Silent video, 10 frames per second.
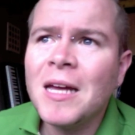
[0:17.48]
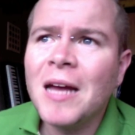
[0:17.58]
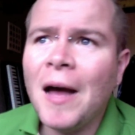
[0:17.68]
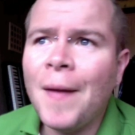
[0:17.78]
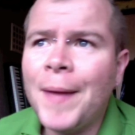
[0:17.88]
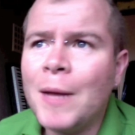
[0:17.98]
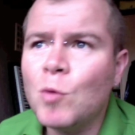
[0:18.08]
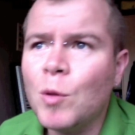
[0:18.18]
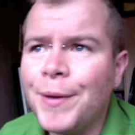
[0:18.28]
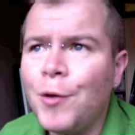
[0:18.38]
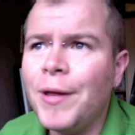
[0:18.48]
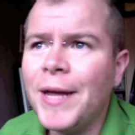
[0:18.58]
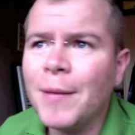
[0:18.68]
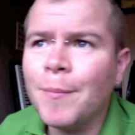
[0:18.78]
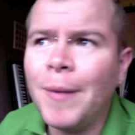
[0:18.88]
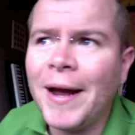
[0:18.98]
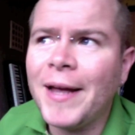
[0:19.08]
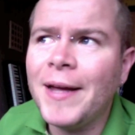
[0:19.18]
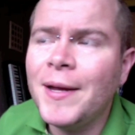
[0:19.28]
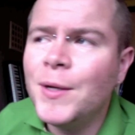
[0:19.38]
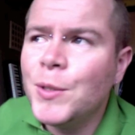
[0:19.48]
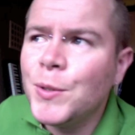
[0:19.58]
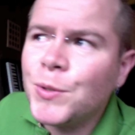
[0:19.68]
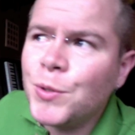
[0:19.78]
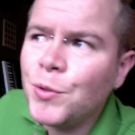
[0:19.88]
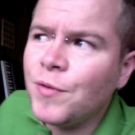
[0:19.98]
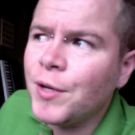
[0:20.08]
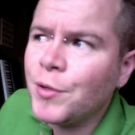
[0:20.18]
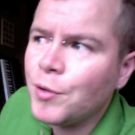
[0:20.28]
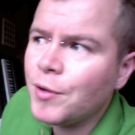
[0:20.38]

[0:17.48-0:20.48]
and then we'll be all heading back to the venue